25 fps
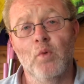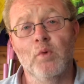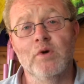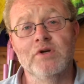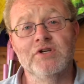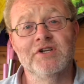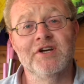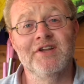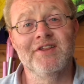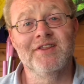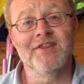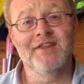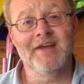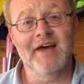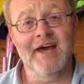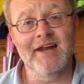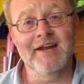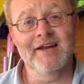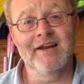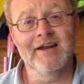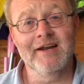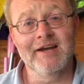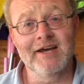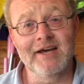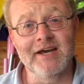which can
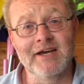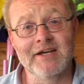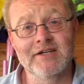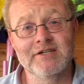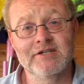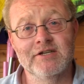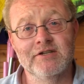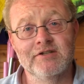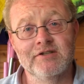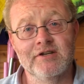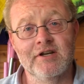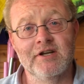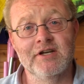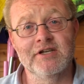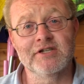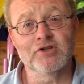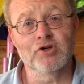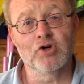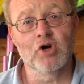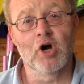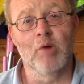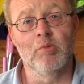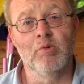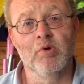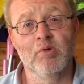then lead to these
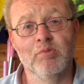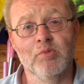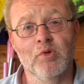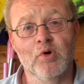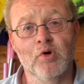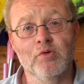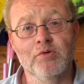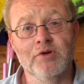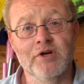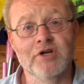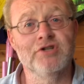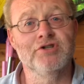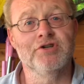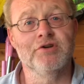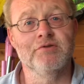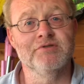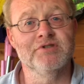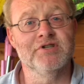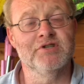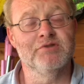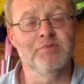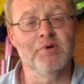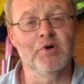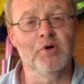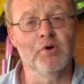common mode
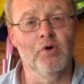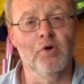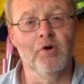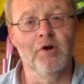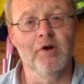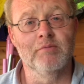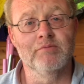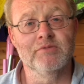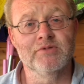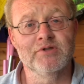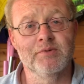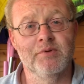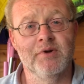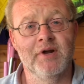issues, as we call them.